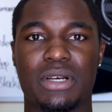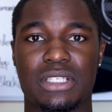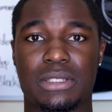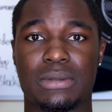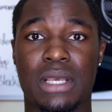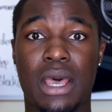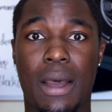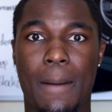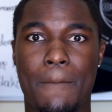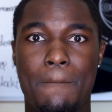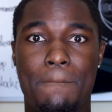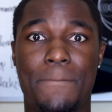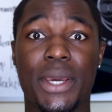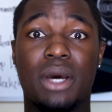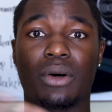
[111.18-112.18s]
us
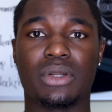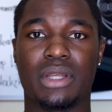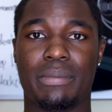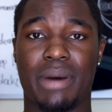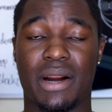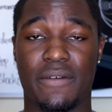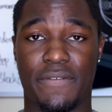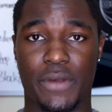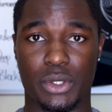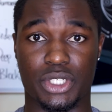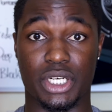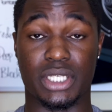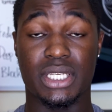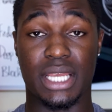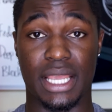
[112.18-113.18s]
build a better
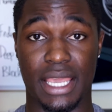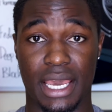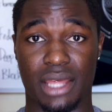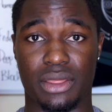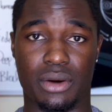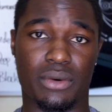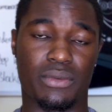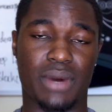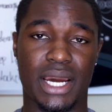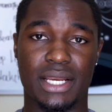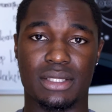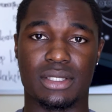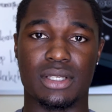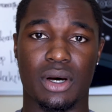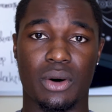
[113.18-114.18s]
future together,
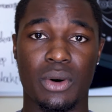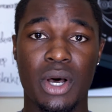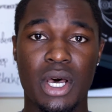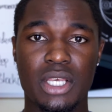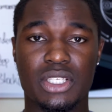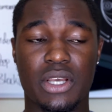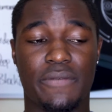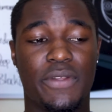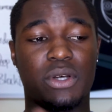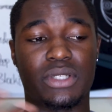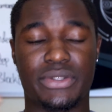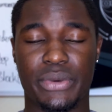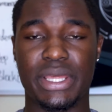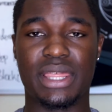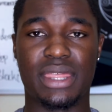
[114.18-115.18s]
right? So if those
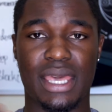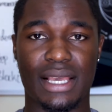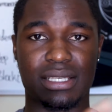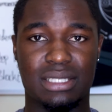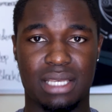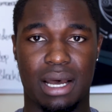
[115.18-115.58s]
three things